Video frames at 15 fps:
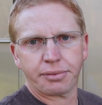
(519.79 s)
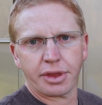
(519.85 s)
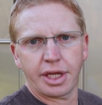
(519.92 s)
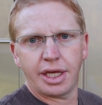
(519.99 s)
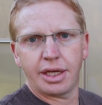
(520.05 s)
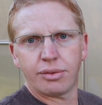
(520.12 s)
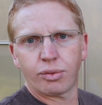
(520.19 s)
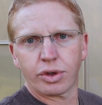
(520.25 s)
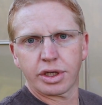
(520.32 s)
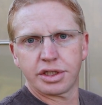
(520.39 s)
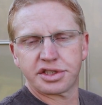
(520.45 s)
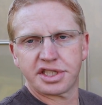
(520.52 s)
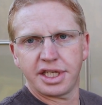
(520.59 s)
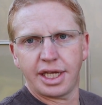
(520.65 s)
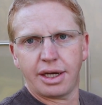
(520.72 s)
and we're going to
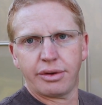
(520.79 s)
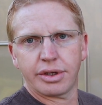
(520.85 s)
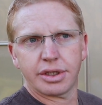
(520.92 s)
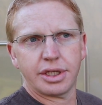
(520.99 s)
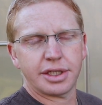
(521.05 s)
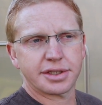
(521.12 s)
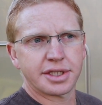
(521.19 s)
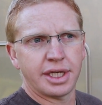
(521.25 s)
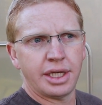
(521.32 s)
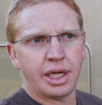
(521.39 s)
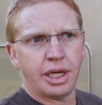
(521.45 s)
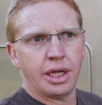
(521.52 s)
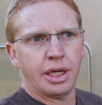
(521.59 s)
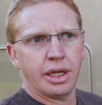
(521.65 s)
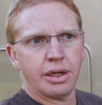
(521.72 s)
see how it does.
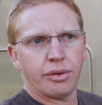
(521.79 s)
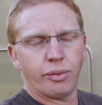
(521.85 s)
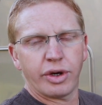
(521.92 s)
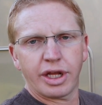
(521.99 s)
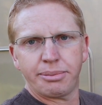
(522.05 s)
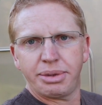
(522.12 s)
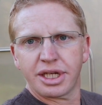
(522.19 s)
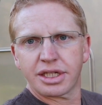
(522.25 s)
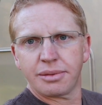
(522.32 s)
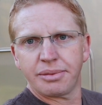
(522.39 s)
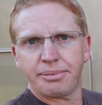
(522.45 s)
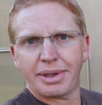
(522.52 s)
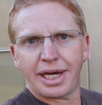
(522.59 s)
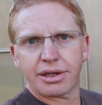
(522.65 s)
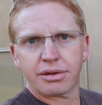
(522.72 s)
When I picked up the
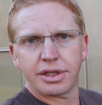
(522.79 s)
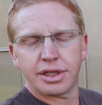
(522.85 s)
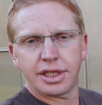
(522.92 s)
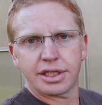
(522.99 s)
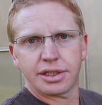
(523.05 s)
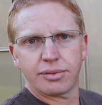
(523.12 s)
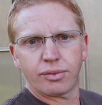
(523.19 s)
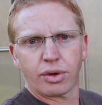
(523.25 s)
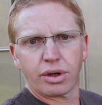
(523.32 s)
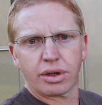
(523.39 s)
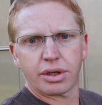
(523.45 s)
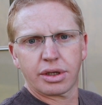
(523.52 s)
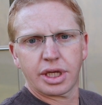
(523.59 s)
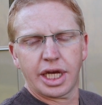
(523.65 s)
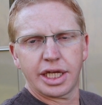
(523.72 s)
battery, they were
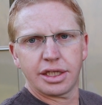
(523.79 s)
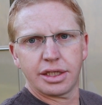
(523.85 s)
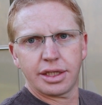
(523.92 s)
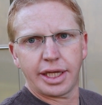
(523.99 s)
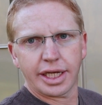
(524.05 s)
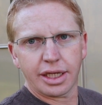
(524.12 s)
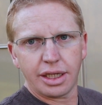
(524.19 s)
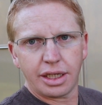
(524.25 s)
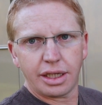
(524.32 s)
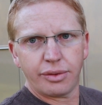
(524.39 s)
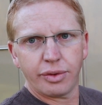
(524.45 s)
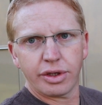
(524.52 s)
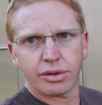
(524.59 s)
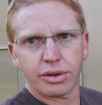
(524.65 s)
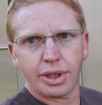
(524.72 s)
kind of like,
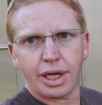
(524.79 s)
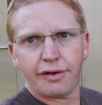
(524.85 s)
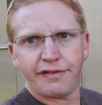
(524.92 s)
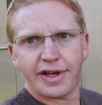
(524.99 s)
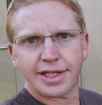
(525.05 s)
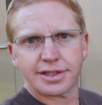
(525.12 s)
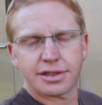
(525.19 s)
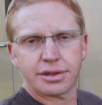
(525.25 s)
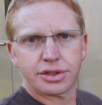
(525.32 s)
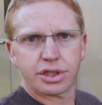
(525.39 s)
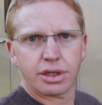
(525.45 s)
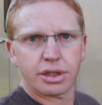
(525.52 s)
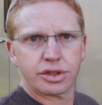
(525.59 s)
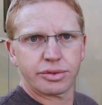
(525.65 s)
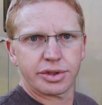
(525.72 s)
we don't know how fast it'll
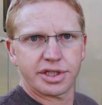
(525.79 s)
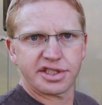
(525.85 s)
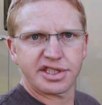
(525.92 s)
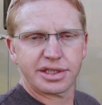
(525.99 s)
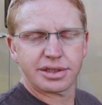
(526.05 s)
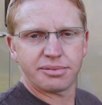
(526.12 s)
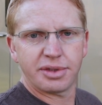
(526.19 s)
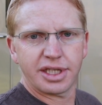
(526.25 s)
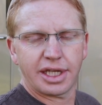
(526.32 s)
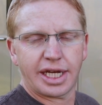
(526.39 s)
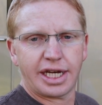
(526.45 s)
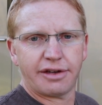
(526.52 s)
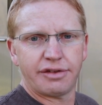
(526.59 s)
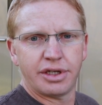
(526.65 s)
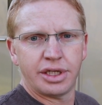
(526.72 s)
charge with the system that you
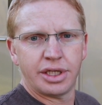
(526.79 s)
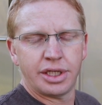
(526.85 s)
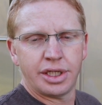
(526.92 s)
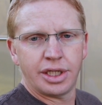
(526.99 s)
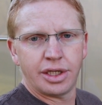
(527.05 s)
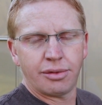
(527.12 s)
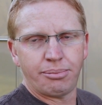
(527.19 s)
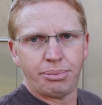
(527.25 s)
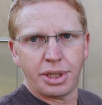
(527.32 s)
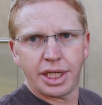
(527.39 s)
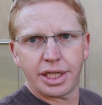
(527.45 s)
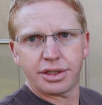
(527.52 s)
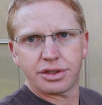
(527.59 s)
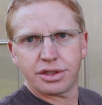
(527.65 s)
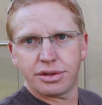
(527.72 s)
have.
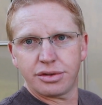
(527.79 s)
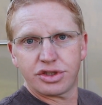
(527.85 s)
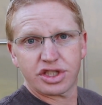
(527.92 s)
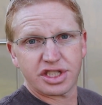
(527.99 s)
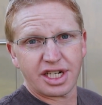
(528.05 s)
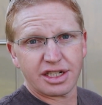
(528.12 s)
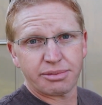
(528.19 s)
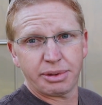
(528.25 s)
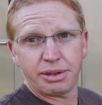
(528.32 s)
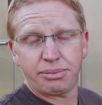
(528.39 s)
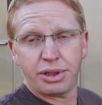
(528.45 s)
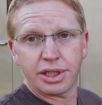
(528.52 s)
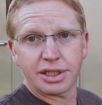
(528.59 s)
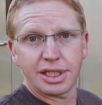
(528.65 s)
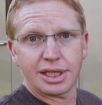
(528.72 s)
But just after being
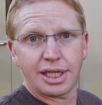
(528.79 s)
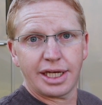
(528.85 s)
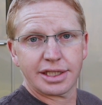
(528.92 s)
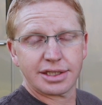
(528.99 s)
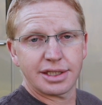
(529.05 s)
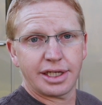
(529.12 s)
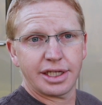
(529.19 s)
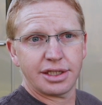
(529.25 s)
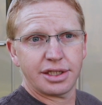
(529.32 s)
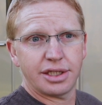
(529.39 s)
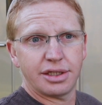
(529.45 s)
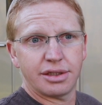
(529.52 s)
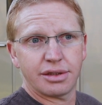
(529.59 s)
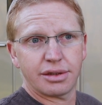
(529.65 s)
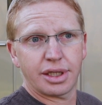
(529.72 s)
plugged in last night,
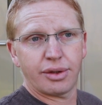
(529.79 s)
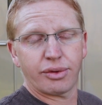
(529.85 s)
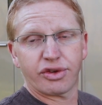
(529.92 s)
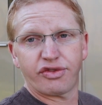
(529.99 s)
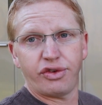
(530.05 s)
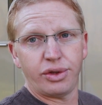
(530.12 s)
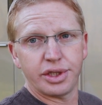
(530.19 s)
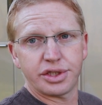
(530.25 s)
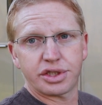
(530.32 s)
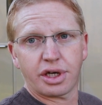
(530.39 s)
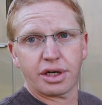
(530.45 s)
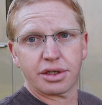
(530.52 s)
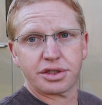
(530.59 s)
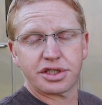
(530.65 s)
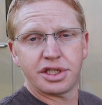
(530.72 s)
it was fully
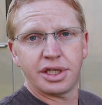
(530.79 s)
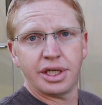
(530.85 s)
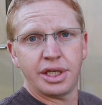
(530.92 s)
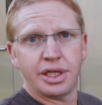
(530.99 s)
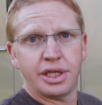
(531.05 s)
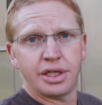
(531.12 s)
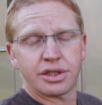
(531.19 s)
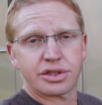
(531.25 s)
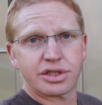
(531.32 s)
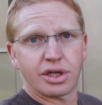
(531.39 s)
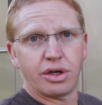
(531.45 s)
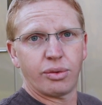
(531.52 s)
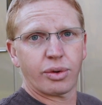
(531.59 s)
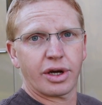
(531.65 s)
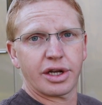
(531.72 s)
charged.
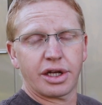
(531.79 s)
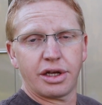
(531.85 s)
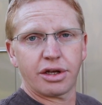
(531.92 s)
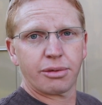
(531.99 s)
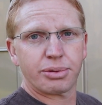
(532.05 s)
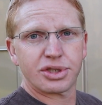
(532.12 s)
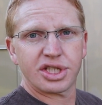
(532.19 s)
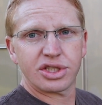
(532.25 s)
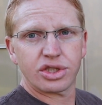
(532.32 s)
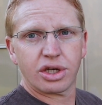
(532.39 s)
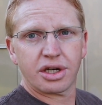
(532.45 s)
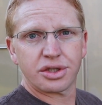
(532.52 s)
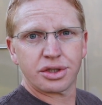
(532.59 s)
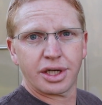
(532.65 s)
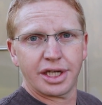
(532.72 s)
So we're at 100%
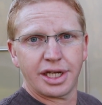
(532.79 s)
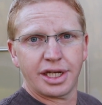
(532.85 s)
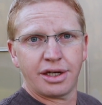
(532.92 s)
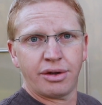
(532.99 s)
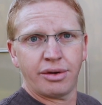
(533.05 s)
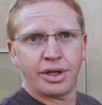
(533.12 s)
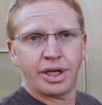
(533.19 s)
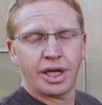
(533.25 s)
charge right now,